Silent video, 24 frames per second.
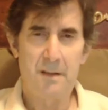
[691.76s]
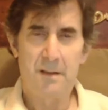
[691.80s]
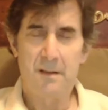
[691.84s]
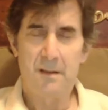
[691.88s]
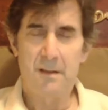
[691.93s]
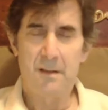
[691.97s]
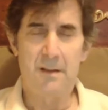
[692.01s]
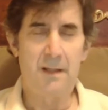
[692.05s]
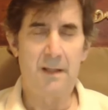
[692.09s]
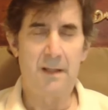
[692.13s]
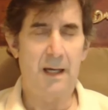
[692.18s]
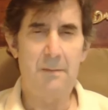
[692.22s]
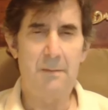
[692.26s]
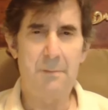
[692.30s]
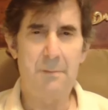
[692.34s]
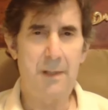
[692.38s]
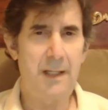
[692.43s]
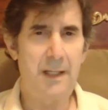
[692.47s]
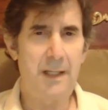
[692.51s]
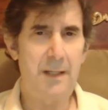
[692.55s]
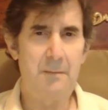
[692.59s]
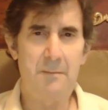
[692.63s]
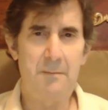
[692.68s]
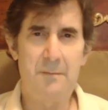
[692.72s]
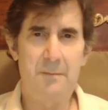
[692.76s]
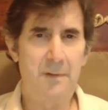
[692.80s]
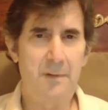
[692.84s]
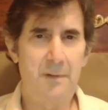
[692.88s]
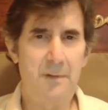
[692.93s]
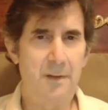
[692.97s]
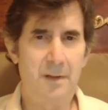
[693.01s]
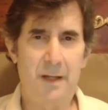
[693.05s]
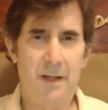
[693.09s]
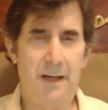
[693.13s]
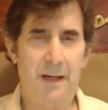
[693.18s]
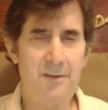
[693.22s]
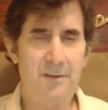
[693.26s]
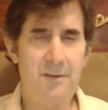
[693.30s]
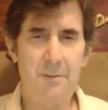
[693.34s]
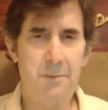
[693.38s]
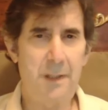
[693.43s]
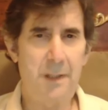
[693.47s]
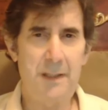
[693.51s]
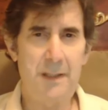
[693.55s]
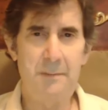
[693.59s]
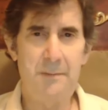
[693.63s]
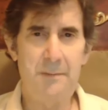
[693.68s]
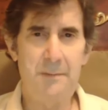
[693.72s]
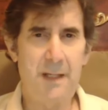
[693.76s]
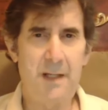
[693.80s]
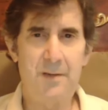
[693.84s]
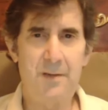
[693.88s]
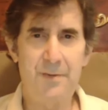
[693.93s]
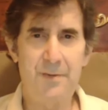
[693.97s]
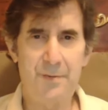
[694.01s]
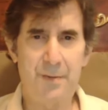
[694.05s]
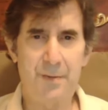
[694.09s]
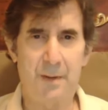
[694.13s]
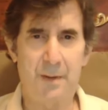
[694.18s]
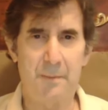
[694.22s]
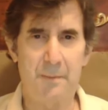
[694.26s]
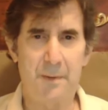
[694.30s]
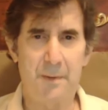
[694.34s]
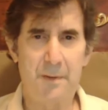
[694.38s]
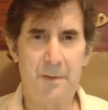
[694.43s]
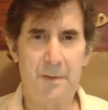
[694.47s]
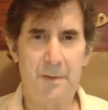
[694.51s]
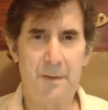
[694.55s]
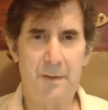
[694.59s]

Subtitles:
you have to blame Donald Trump